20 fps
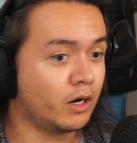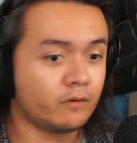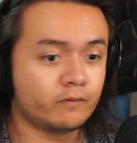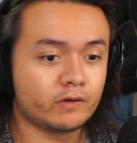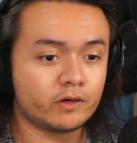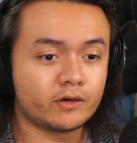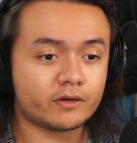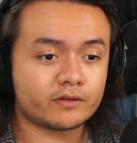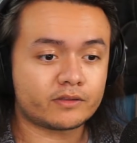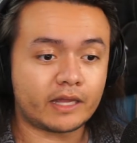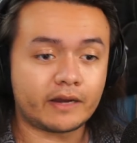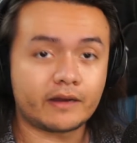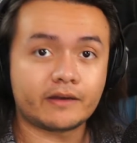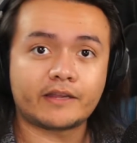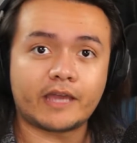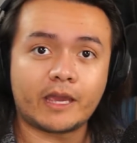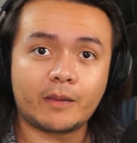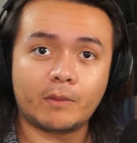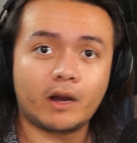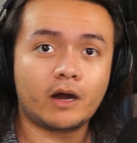overlooked that it
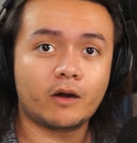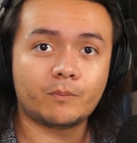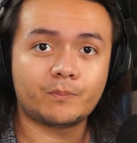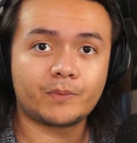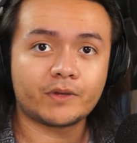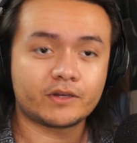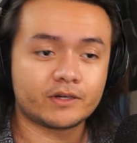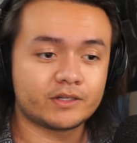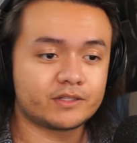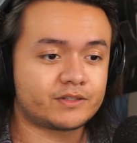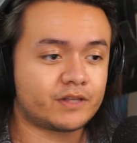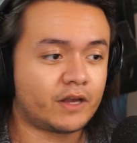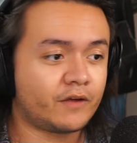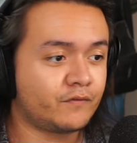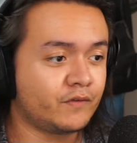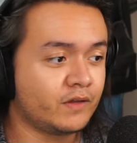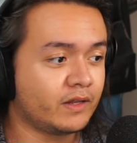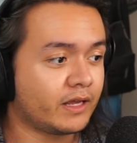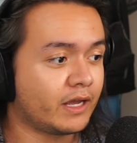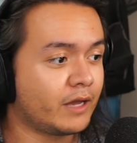came out because I
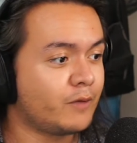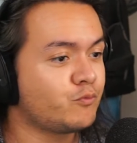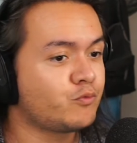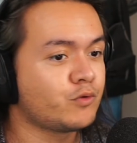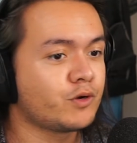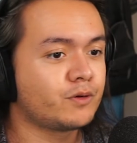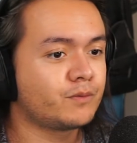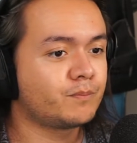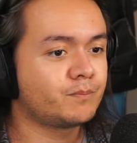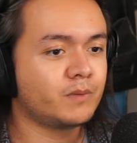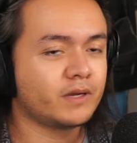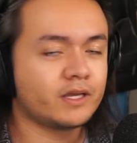feel like it would.